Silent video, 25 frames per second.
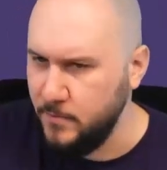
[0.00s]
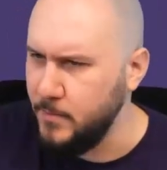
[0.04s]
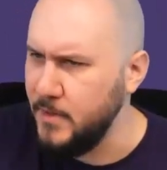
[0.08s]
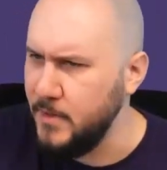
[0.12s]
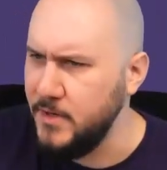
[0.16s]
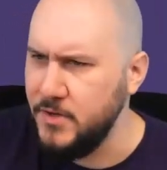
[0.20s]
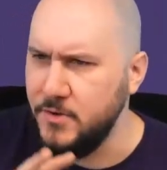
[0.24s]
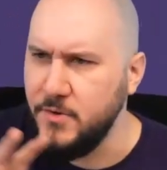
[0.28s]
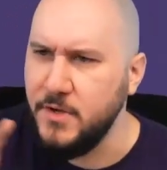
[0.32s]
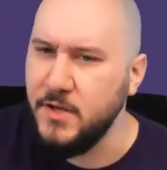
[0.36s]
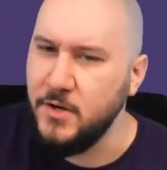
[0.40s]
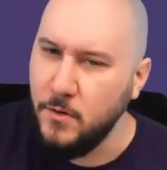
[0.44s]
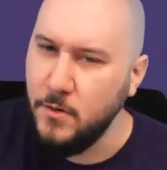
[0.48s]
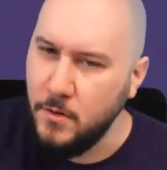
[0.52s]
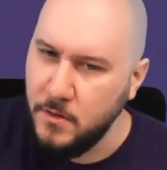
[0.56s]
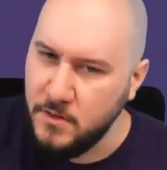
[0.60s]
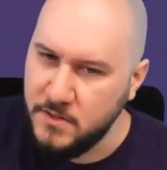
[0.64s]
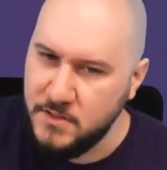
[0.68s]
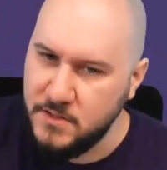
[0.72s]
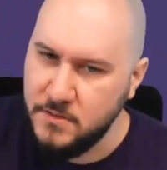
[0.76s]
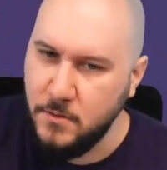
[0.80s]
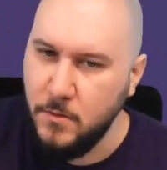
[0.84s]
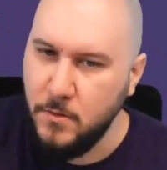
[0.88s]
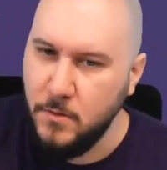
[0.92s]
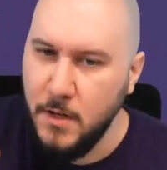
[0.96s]
But you can
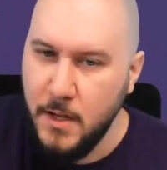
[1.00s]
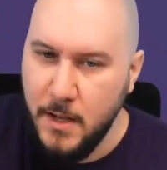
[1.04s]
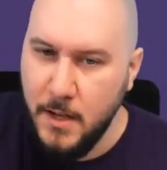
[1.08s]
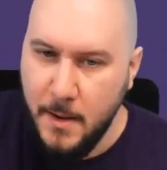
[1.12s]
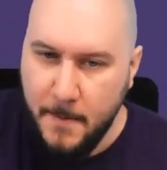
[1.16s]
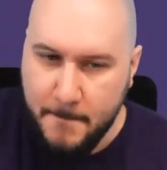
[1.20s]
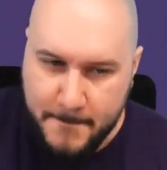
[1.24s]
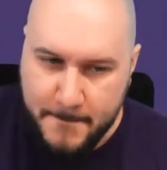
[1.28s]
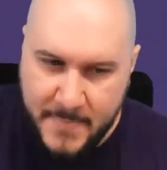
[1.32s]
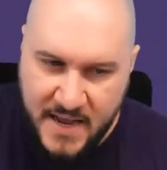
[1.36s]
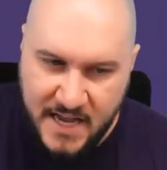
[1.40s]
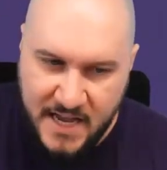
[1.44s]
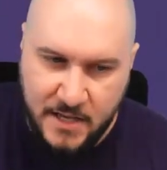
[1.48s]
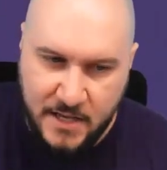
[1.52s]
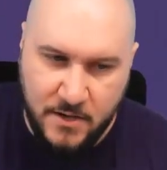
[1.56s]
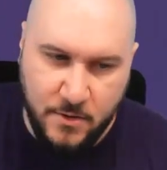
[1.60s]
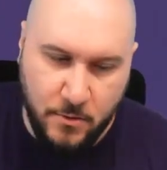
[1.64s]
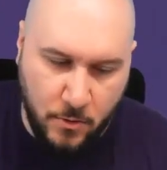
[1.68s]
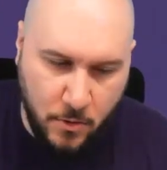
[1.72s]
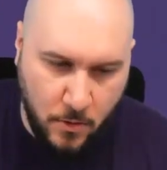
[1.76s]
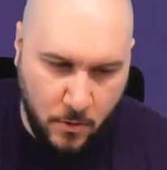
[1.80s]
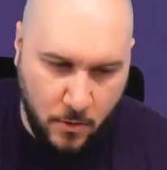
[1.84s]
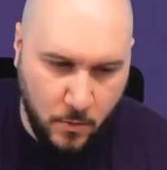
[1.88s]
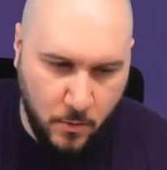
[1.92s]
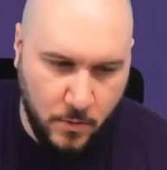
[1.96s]
also make your
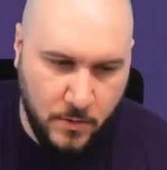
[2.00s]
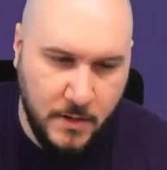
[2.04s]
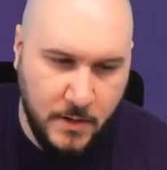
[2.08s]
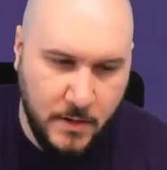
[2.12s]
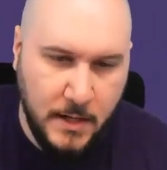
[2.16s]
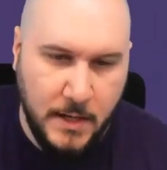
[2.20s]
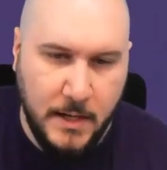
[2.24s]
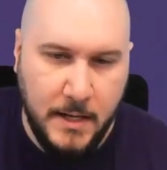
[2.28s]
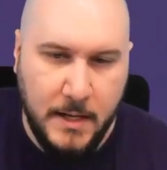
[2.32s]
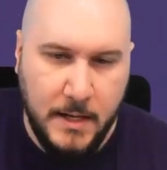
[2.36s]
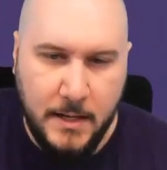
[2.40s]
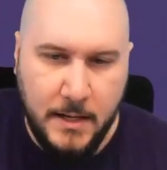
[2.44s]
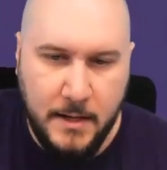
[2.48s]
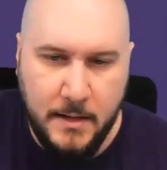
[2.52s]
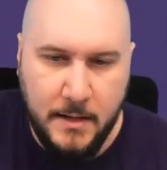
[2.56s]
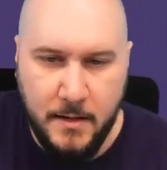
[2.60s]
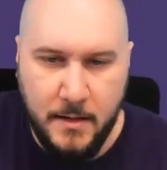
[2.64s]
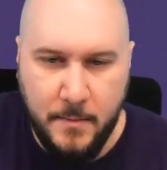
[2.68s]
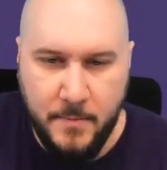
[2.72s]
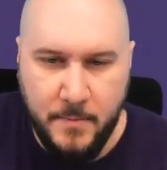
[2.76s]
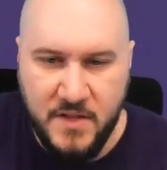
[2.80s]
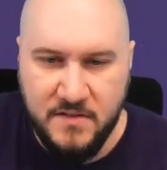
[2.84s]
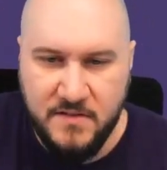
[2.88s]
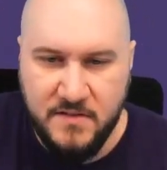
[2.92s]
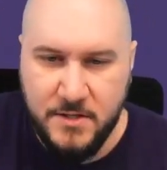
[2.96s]
own
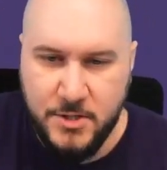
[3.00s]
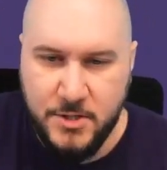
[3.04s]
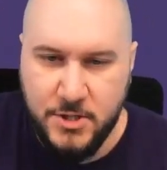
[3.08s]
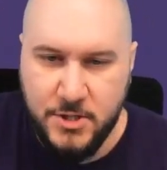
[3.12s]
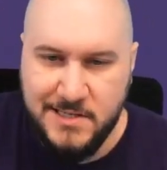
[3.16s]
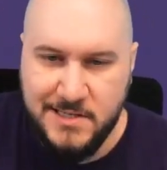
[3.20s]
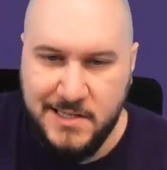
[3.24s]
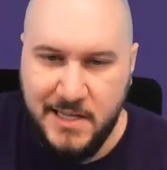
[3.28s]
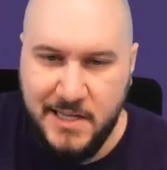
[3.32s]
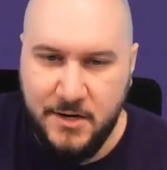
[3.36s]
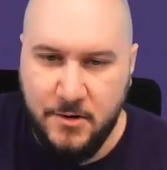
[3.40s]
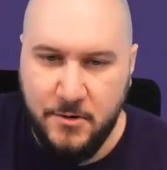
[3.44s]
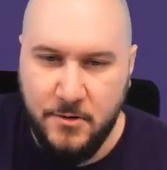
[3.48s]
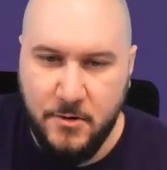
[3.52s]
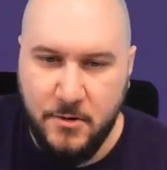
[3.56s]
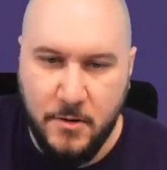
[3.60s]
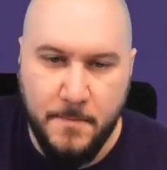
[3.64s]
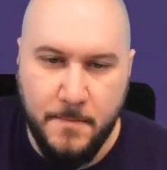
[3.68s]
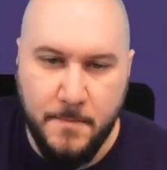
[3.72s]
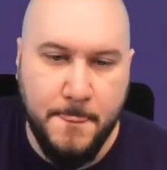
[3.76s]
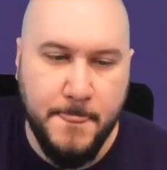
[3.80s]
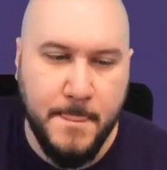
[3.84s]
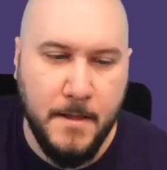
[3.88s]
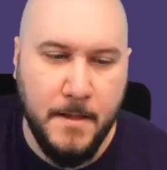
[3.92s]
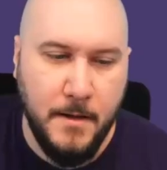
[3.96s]
decisions later
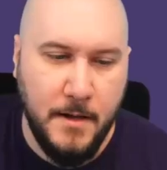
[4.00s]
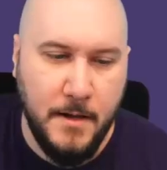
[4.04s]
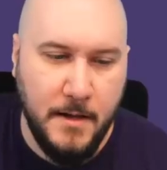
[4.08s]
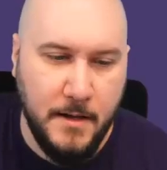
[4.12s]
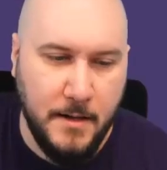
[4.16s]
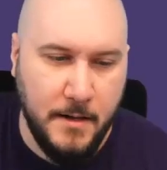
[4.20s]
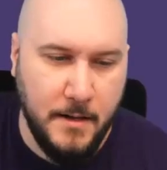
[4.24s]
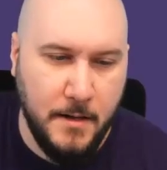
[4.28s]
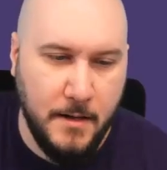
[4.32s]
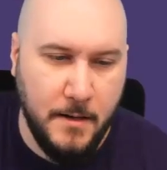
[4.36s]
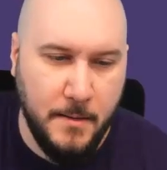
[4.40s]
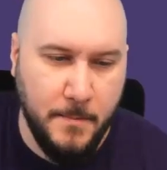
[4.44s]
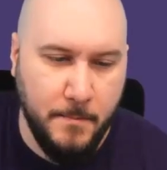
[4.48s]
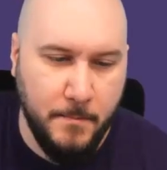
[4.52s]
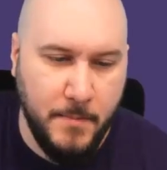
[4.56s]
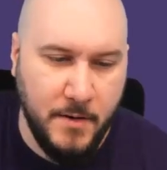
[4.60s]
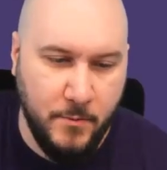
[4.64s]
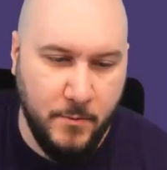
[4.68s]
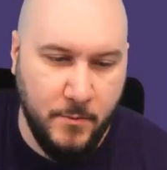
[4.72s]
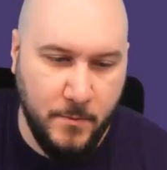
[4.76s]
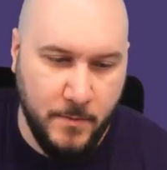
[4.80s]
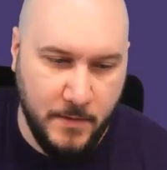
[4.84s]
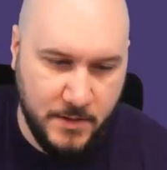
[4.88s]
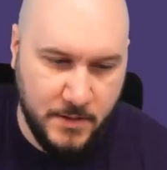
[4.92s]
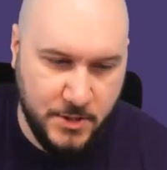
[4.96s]
on, but
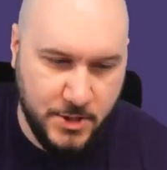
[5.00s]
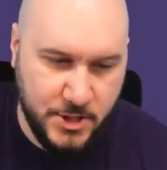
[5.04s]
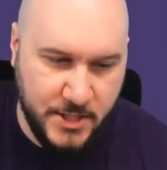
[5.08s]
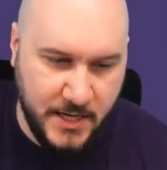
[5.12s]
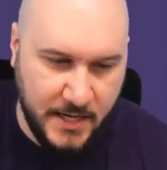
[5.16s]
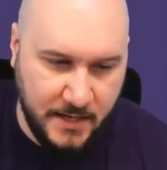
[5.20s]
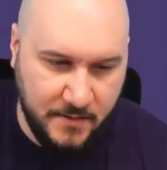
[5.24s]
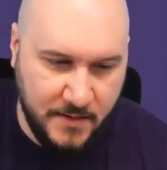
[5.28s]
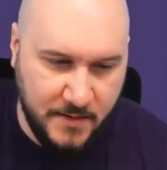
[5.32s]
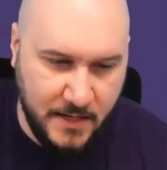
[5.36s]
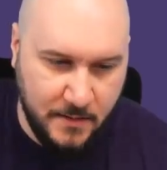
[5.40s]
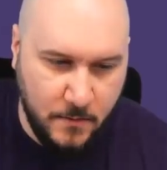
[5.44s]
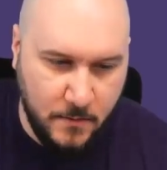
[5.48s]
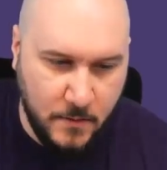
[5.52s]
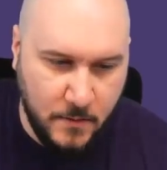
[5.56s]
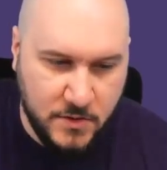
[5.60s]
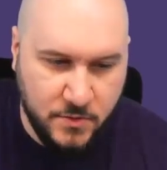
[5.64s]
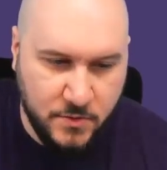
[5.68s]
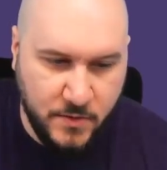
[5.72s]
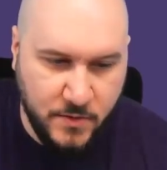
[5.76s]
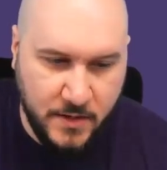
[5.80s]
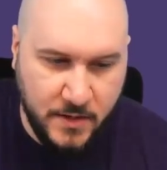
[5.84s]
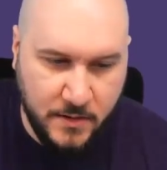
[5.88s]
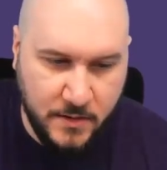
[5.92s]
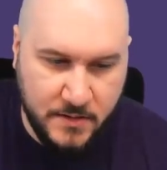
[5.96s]
we will check that.
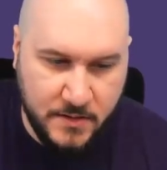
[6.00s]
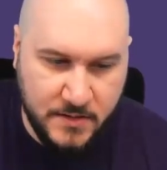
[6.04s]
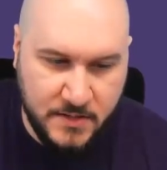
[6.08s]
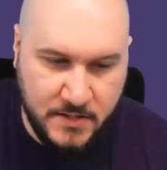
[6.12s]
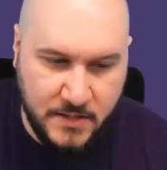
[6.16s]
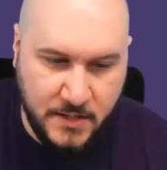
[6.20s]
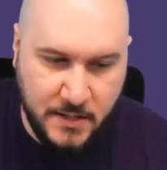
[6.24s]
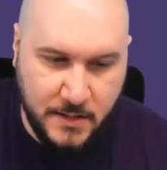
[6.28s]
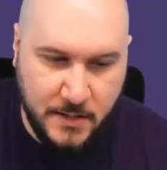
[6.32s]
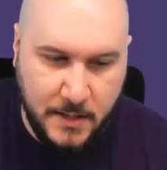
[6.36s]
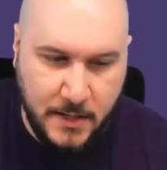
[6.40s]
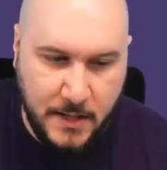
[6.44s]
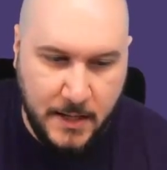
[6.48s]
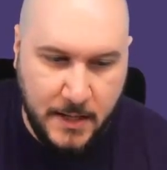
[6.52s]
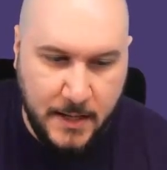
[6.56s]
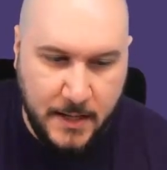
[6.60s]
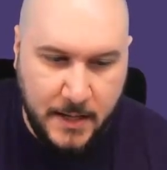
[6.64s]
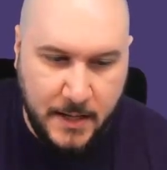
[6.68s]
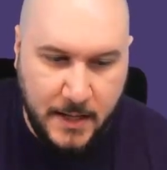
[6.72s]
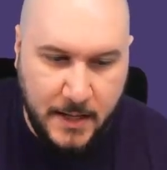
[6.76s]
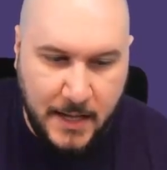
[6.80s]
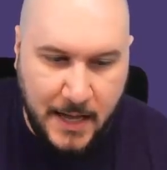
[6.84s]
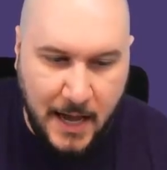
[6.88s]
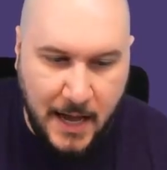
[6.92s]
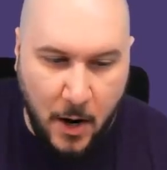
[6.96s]
Also here you can see
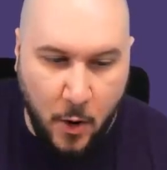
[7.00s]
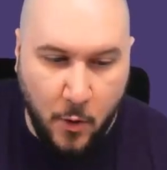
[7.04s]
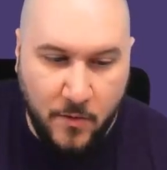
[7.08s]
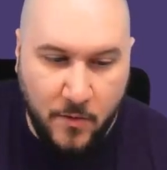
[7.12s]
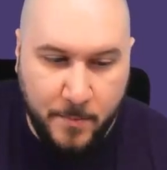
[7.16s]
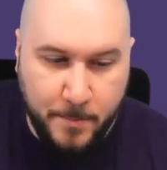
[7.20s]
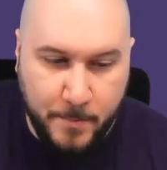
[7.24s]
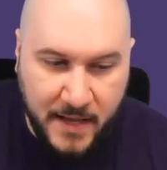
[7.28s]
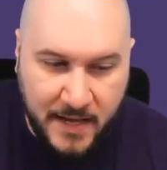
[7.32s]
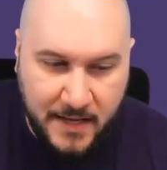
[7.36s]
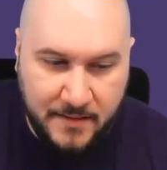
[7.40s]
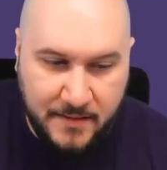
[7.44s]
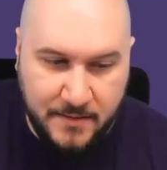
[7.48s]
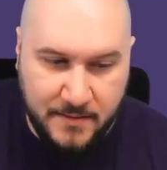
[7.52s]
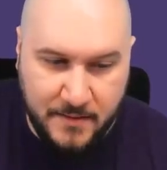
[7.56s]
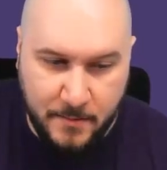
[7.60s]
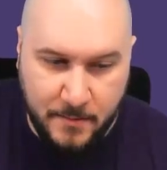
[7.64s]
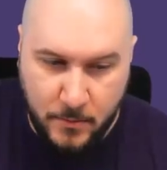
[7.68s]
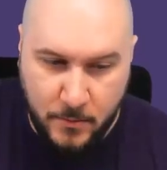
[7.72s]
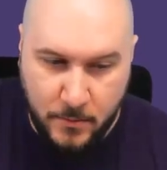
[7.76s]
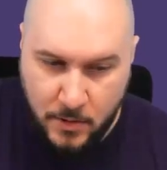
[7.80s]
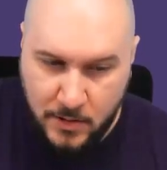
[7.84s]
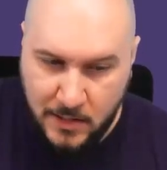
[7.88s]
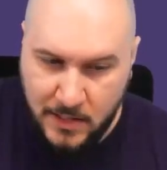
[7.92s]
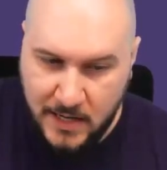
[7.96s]
how big the
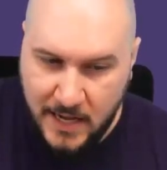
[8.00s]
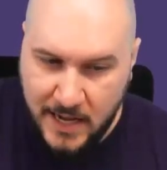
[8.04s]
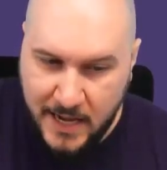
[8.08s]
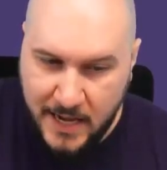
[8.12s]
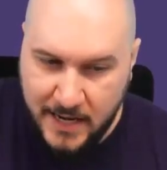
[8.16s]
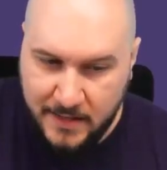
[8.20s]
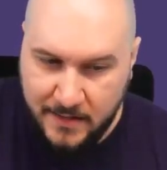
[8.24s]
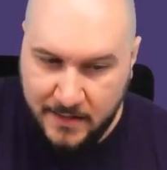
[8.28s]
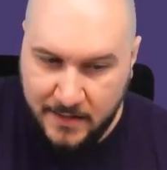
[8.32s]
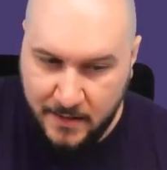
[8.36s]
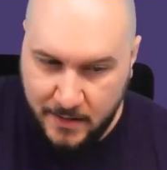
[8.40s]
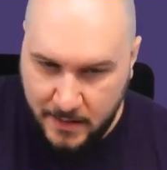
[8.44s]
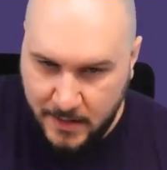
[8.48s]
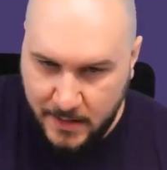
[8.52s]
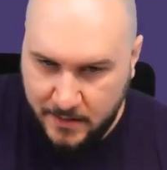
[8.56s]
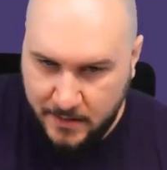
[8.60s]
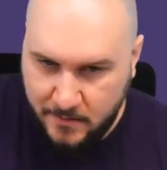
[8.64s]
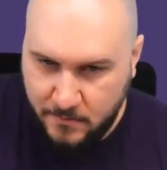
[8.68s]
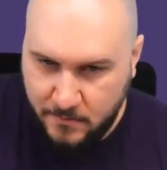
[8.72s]
model height at